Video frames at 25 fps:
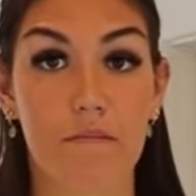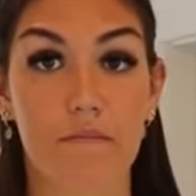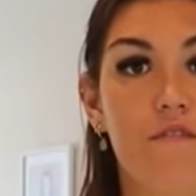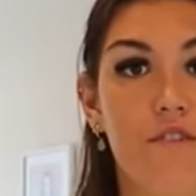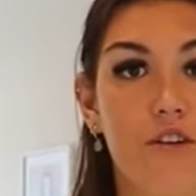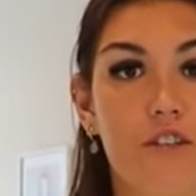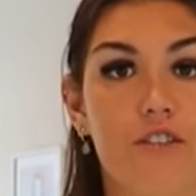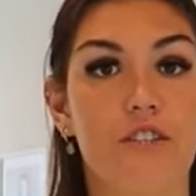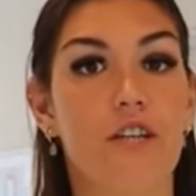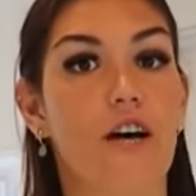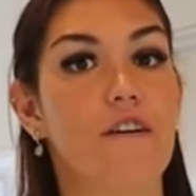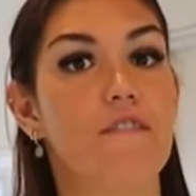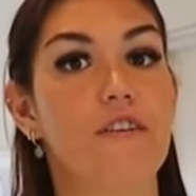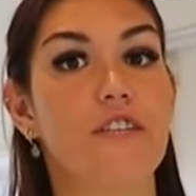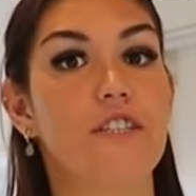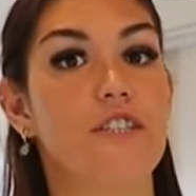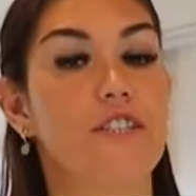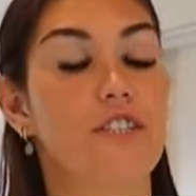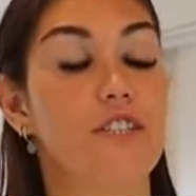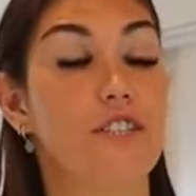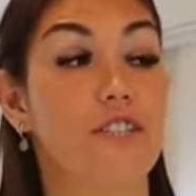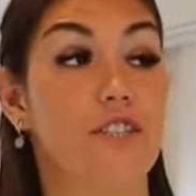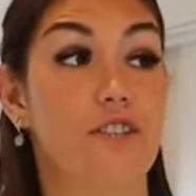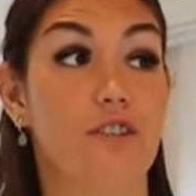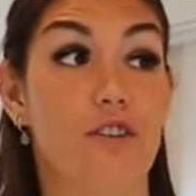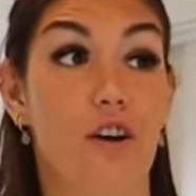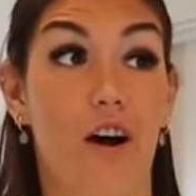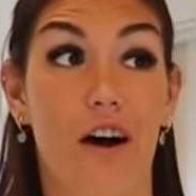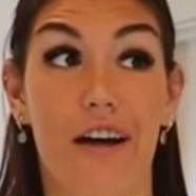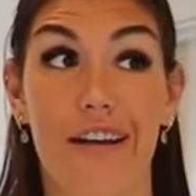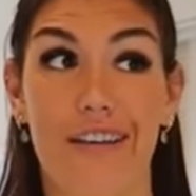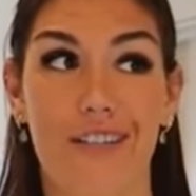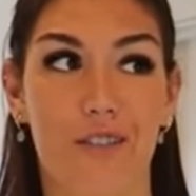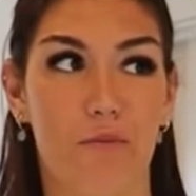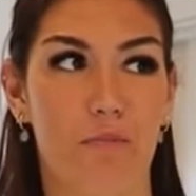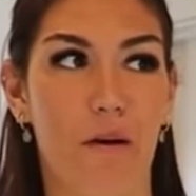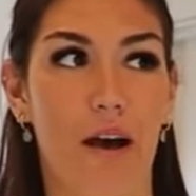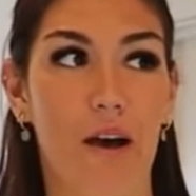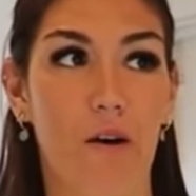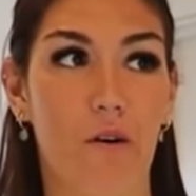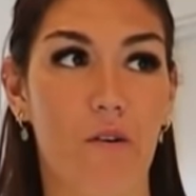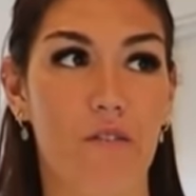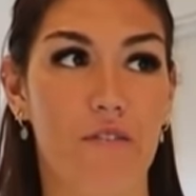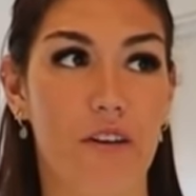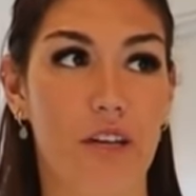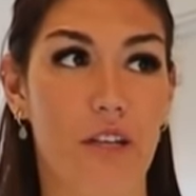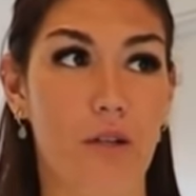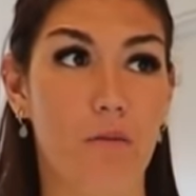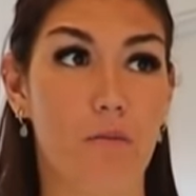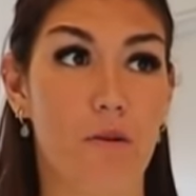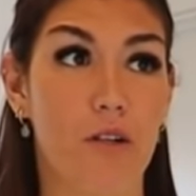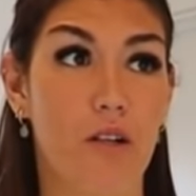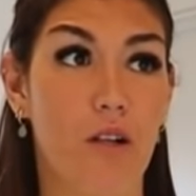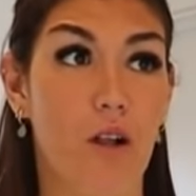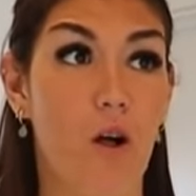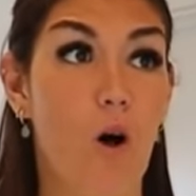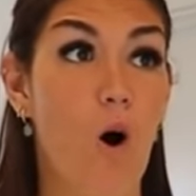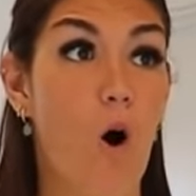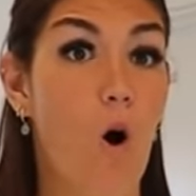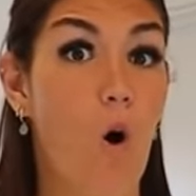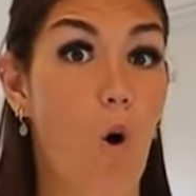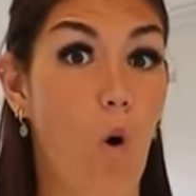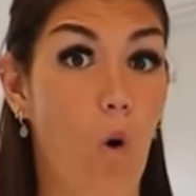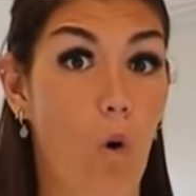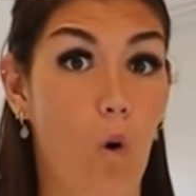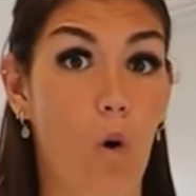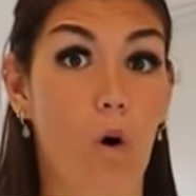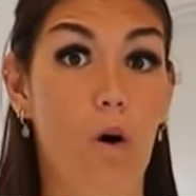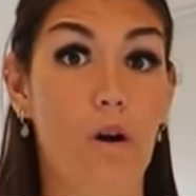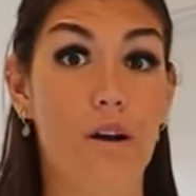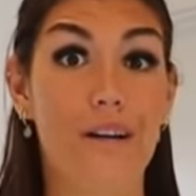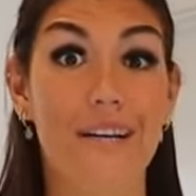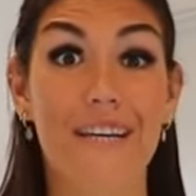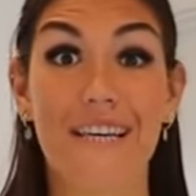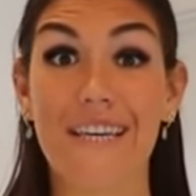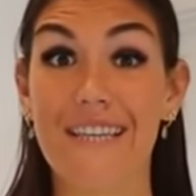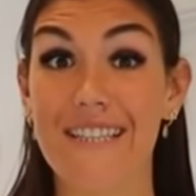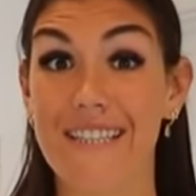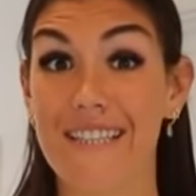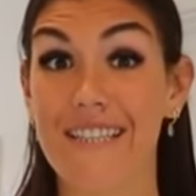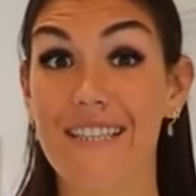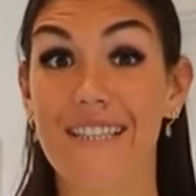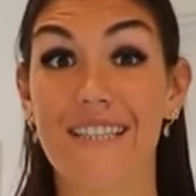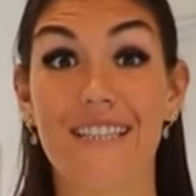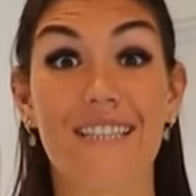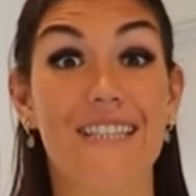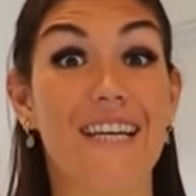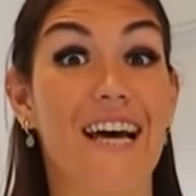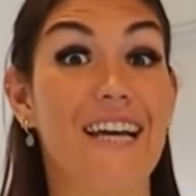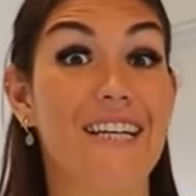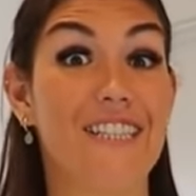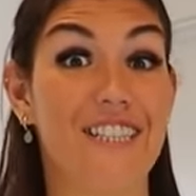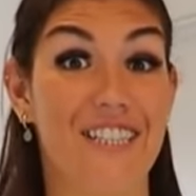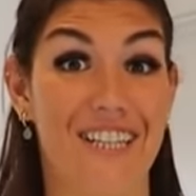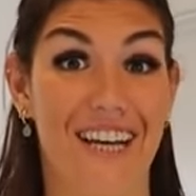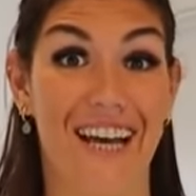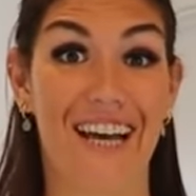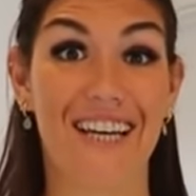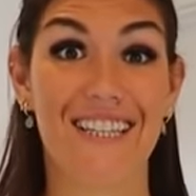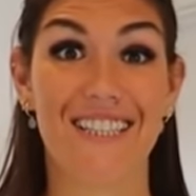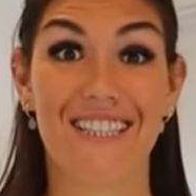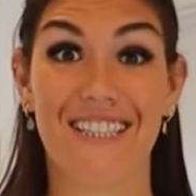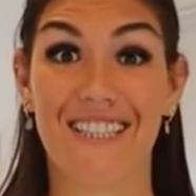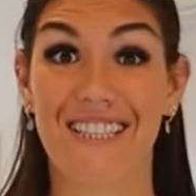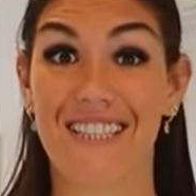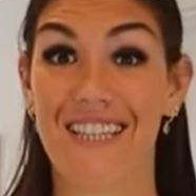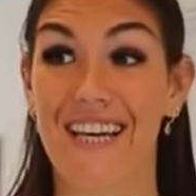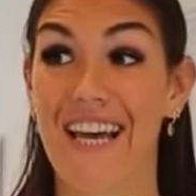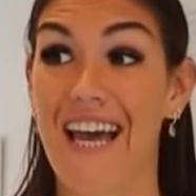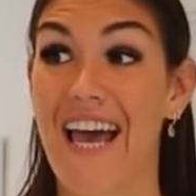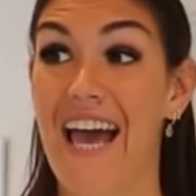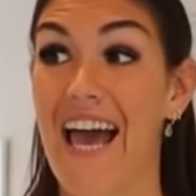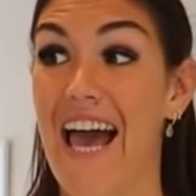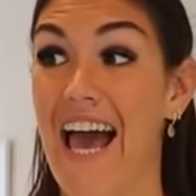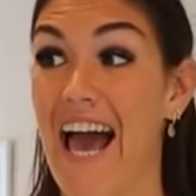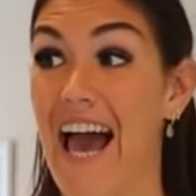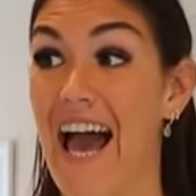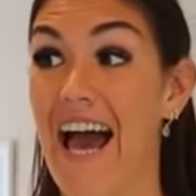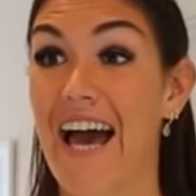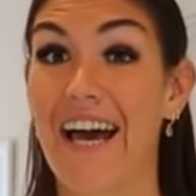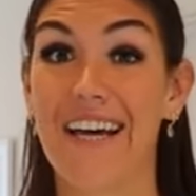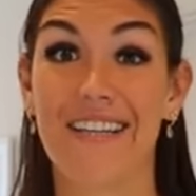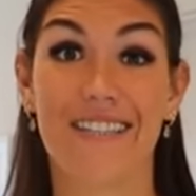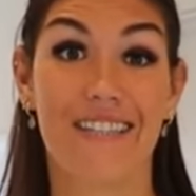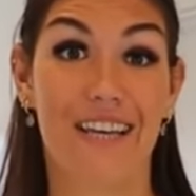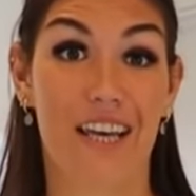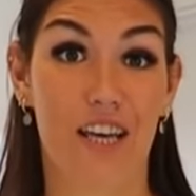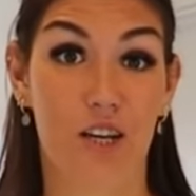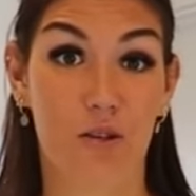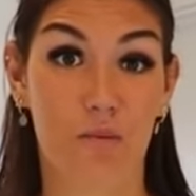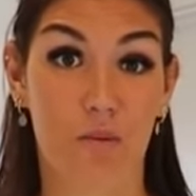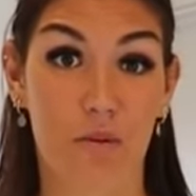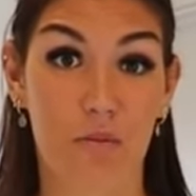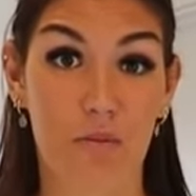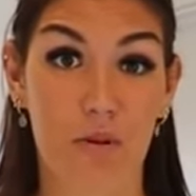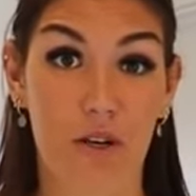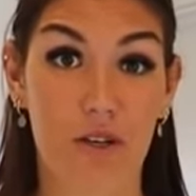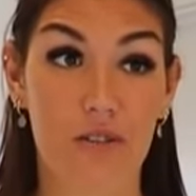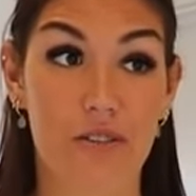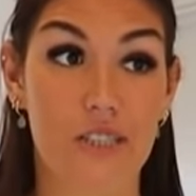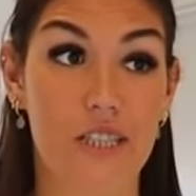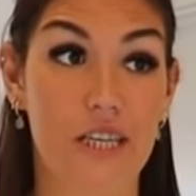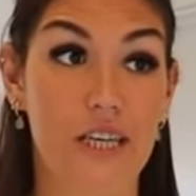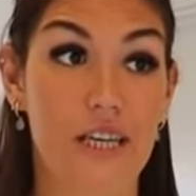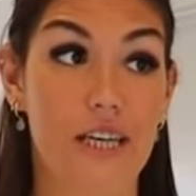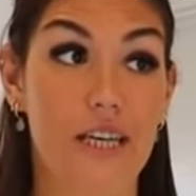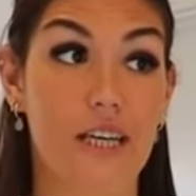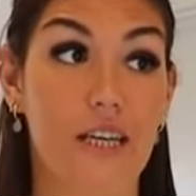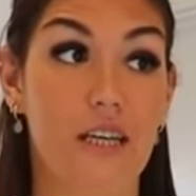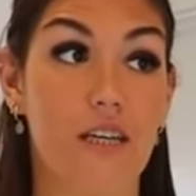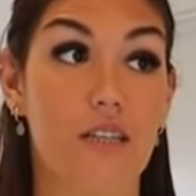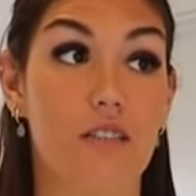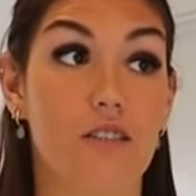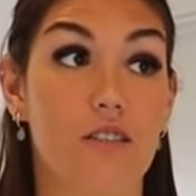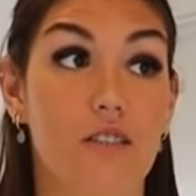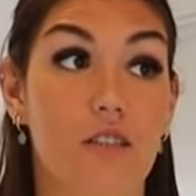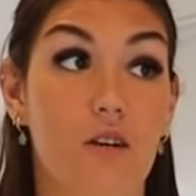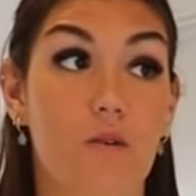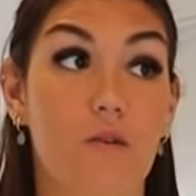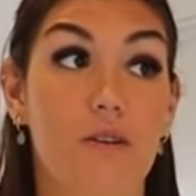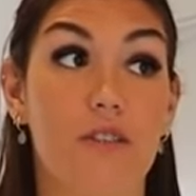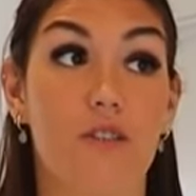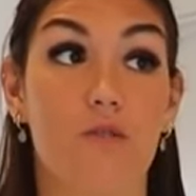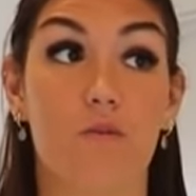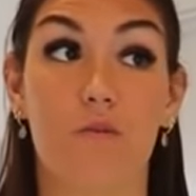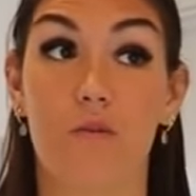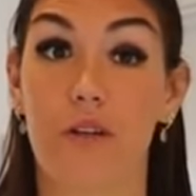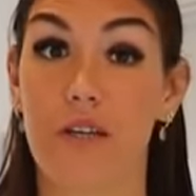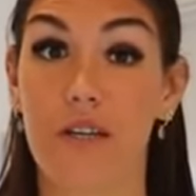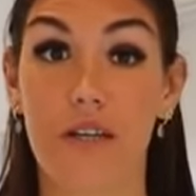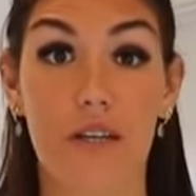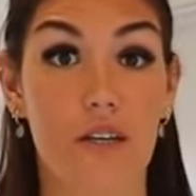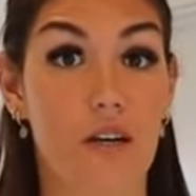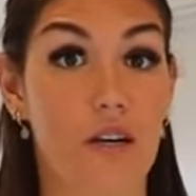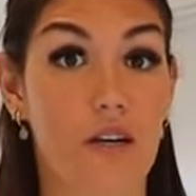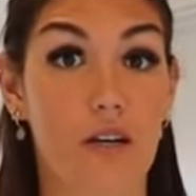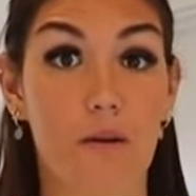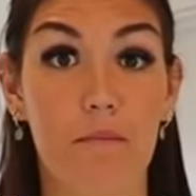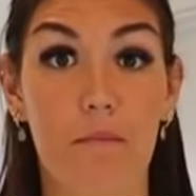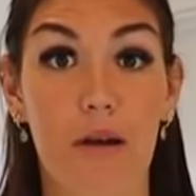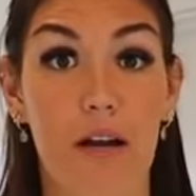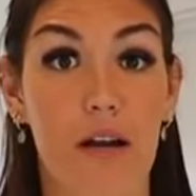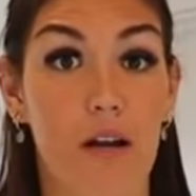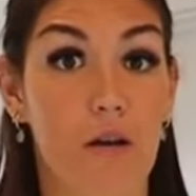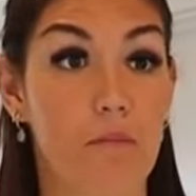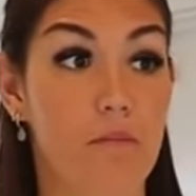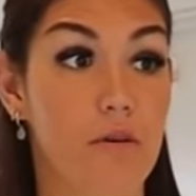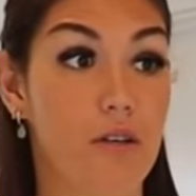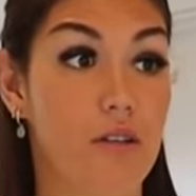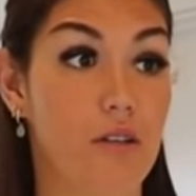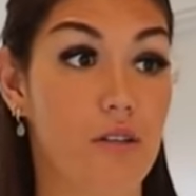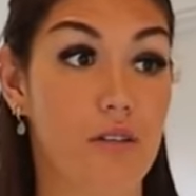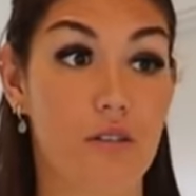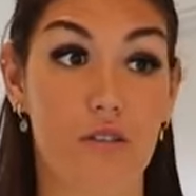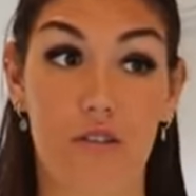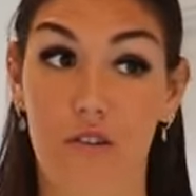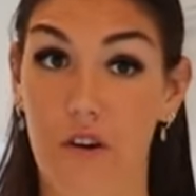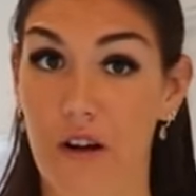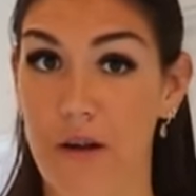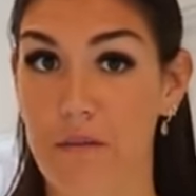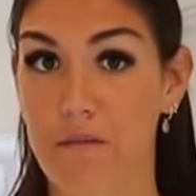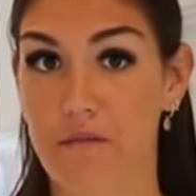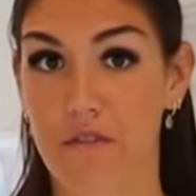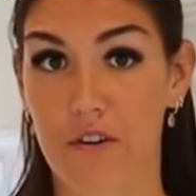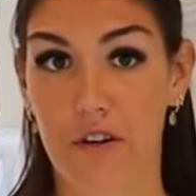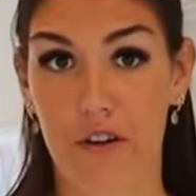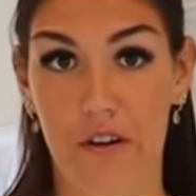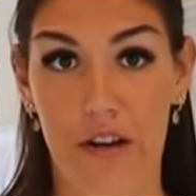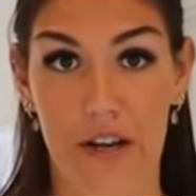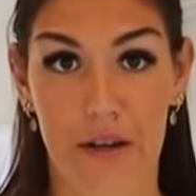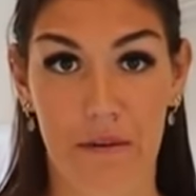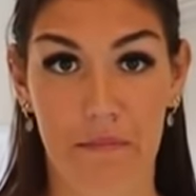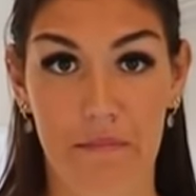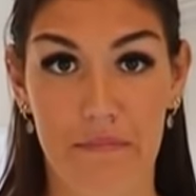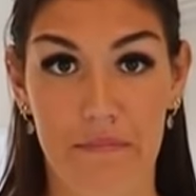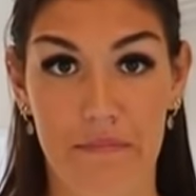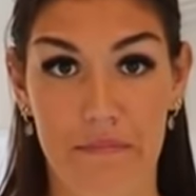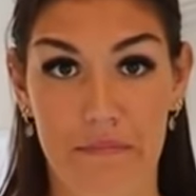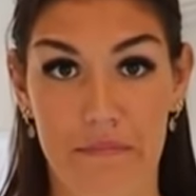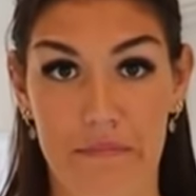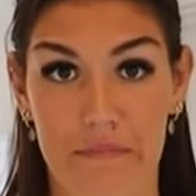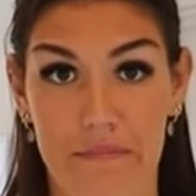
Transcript: First off, it's just not as bioavailable or easy to digest as animal protein, so it's really not comparable gram for gram.